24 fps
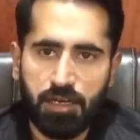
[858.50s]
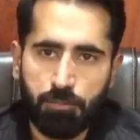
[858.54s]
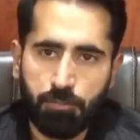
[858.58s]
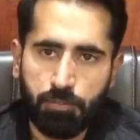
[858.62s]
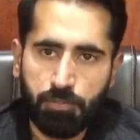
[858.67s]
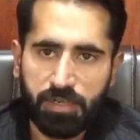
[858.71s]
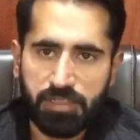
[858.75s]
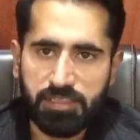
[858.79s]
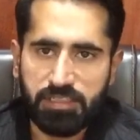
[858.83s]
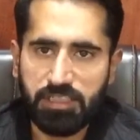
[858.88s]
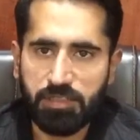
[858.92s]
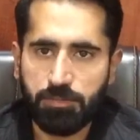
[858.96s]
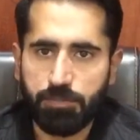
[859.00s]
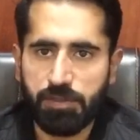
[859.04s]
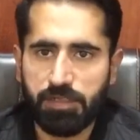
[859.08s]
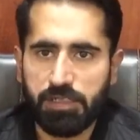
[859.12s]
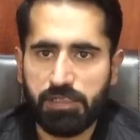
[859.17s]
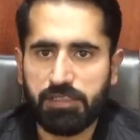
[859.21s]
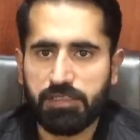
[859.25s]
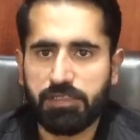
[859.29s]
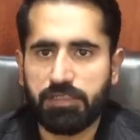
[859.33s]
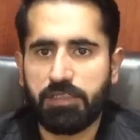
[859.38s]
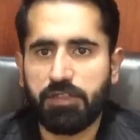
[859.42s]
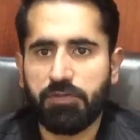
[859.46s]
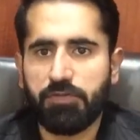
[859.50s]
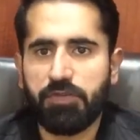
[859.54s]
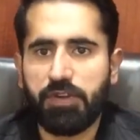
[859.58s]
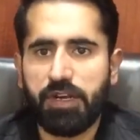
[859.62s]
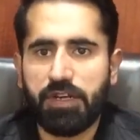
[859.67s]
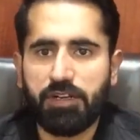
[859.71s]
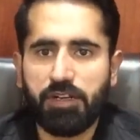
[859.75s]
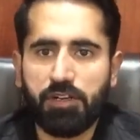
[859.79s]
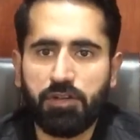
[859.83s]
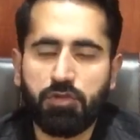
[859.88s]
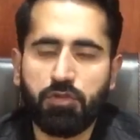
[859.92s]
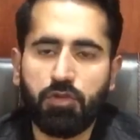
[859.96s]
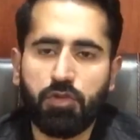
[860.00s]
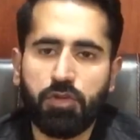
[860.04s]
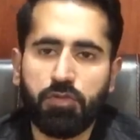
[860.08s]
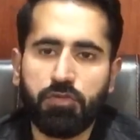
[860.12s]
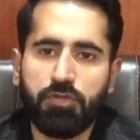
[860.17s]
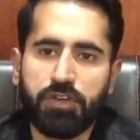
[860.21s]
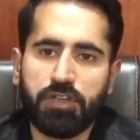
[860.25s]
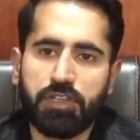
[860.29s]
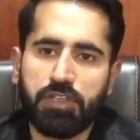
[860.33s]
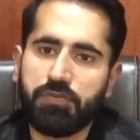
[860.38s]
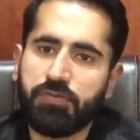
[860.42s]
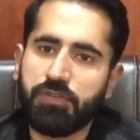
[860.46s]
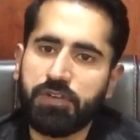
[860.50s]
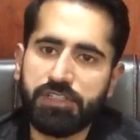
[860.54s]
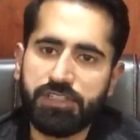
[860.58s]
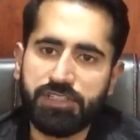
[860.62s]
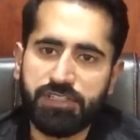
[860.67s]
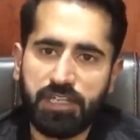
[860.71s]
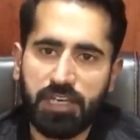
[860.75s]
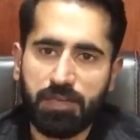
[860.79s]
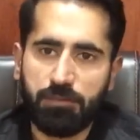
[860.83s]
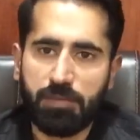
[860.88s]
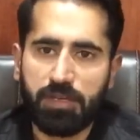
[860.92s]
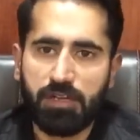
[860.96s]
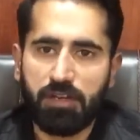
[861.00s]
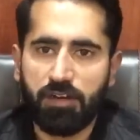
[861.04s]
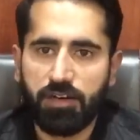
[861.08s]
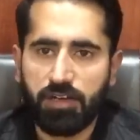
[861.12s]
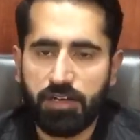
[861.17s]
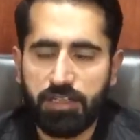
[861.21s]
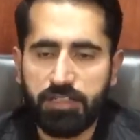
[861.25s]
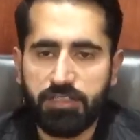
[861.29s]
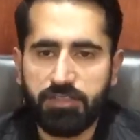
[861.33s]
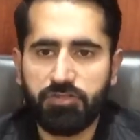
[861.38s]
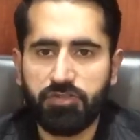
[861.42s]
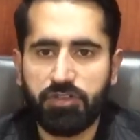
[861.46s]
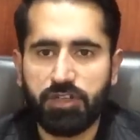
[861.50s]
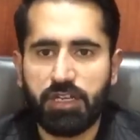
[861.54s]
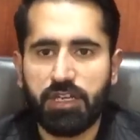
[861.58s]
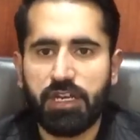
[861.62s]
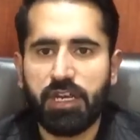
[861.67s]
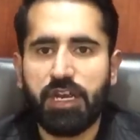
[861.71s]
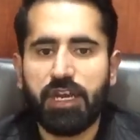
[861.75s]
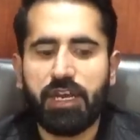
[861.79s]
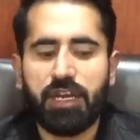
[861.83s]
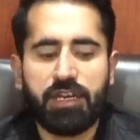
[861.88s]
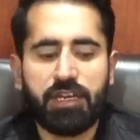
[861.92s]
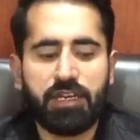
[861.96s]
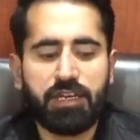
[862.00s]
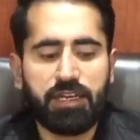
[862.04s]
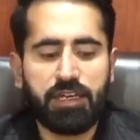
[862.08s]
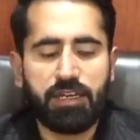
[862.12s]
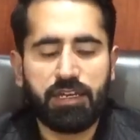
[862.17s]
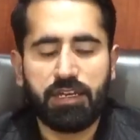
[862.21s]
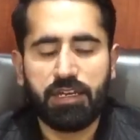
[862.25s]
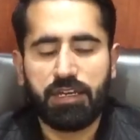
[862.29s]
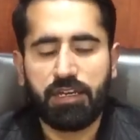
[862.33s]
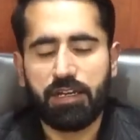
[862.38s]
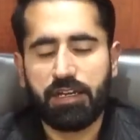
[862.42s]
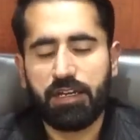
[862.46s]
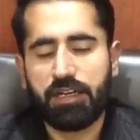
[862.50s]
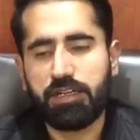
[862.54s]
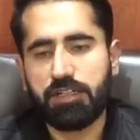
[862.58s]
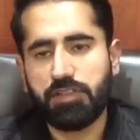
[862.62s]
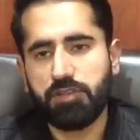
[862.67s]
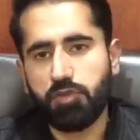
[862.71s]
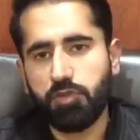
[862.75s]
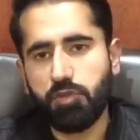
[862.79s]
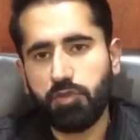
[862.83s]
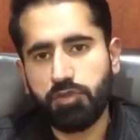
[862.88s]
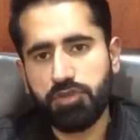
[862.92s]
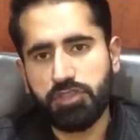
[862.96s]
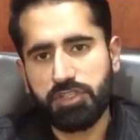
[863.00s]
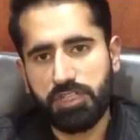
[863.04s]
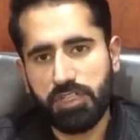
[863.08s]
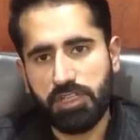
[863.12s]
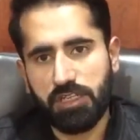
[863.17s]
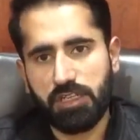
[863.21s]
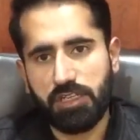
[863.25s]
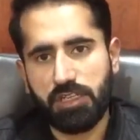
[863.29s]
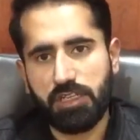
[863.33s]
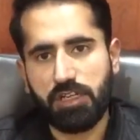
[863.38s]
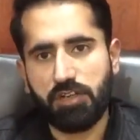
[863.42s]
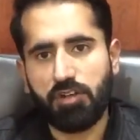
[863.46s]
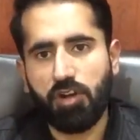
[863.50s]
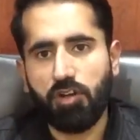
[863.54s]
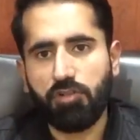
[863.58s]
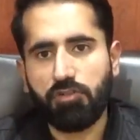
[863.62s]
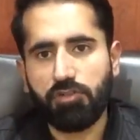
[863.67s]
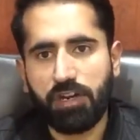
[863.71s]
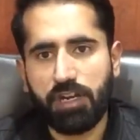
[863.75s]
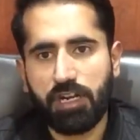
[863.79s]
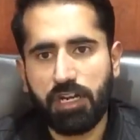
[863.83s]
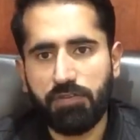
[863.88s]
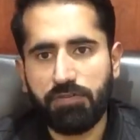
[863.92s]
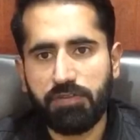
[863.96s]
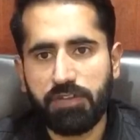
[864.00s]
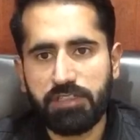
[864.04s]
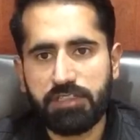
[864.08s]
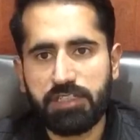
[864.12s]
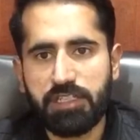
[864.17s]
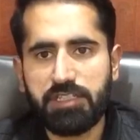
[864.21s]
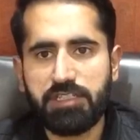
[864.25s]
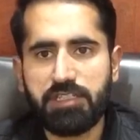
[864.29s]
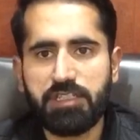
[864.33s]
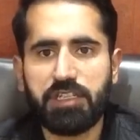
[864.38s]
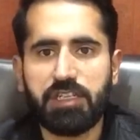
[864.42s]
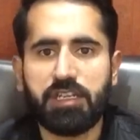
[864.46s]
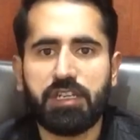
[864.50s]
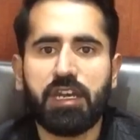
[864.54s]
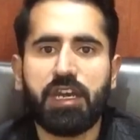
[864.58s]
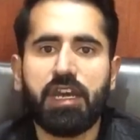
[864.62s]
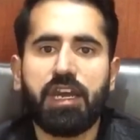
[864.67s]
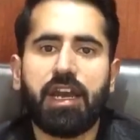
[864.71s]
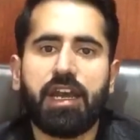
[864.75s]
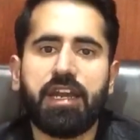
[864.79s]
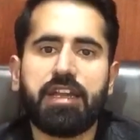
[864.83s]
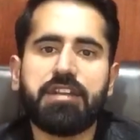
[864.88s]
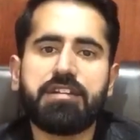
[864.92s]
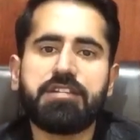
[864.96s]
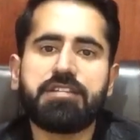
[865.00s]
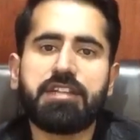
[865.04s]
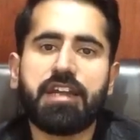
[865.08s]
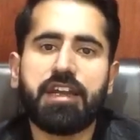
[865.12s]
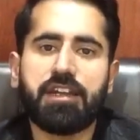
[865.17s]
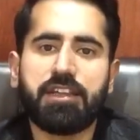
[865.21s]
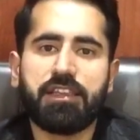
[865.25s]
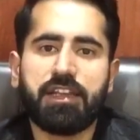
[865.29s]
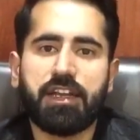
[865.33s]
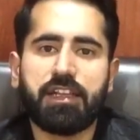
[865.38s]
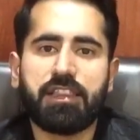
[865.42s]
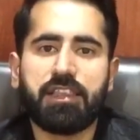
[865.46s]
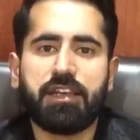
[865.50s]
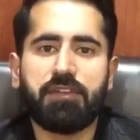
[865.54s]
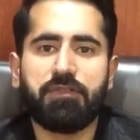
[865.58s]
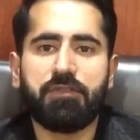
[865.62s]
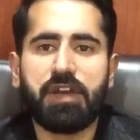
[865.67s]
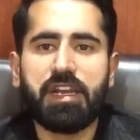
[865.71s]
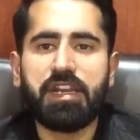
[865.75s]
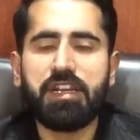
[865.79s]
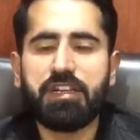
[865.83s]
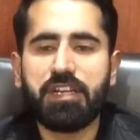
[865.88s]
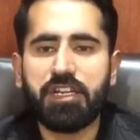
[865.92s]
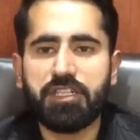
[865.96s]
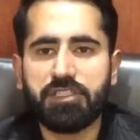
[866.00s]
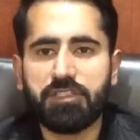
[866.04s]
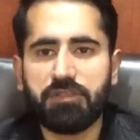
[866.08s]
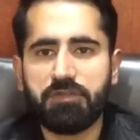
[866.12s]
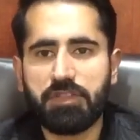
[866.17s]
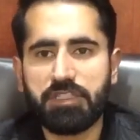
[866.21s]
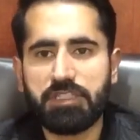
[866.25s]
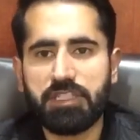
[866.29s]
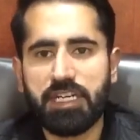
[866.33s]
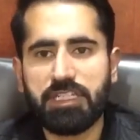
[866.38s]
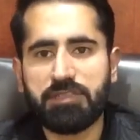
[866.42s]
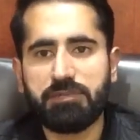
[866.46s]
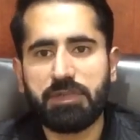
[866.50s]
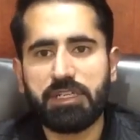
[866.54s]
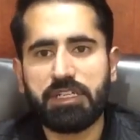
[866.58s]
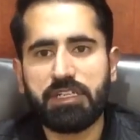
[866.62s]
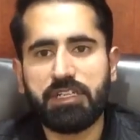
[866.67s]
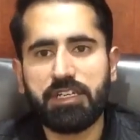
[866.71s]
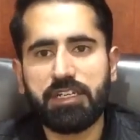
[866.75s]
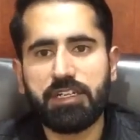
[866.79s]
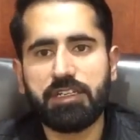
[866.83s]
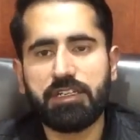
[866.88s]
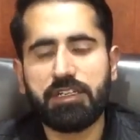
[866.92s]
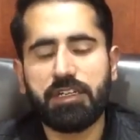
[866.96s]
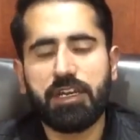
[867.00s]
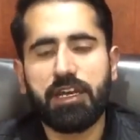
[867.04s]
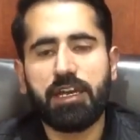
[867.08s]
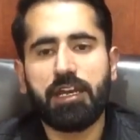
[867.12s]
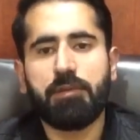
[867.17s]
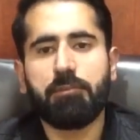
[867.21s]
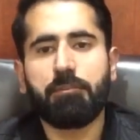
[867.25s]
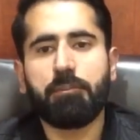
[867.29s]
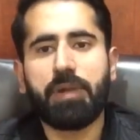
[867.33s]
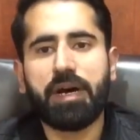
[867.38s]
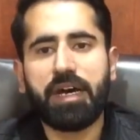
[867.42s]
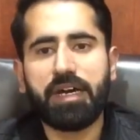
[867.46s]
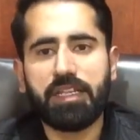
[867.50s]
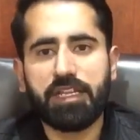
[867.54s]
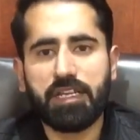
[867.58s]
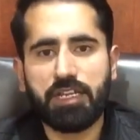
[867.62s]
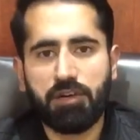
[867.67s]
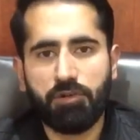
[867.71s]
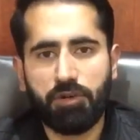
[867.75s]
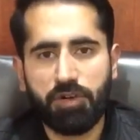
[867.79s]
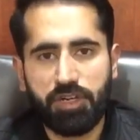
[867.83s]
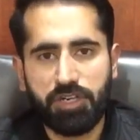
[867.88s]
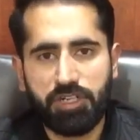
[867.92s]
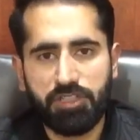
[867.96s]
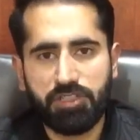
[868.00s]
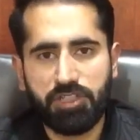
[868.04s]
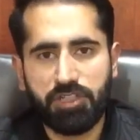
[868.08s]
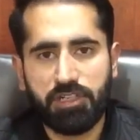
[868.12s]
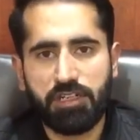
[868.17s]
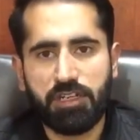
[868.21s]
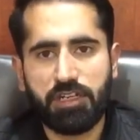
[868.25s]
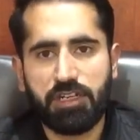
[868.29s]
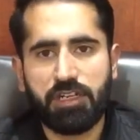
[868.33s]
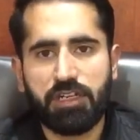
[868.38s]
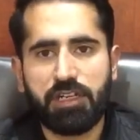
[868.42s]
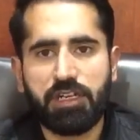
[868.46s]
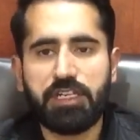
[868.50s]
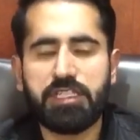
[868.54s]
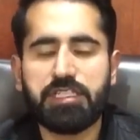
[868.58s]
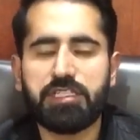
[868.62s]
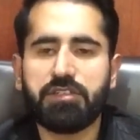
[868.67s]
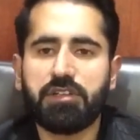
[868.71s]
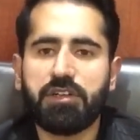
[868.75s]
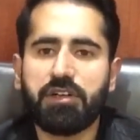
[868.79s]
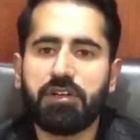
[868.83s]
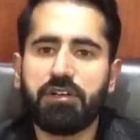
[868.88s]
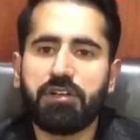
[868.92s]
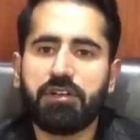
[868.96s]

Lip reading: principles, the Federal Court, for the first time in our history, it used the doctrine of necessity, and it said that the validation which has been done by the Governor General is